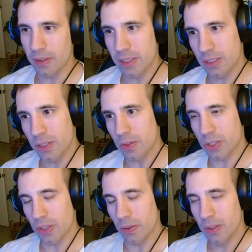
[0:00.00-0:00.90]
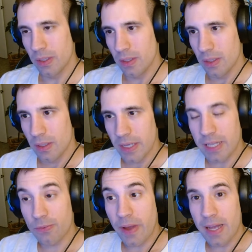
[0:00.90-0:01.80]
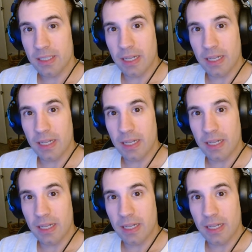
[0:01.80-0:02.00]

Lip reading: this too. So it's fast.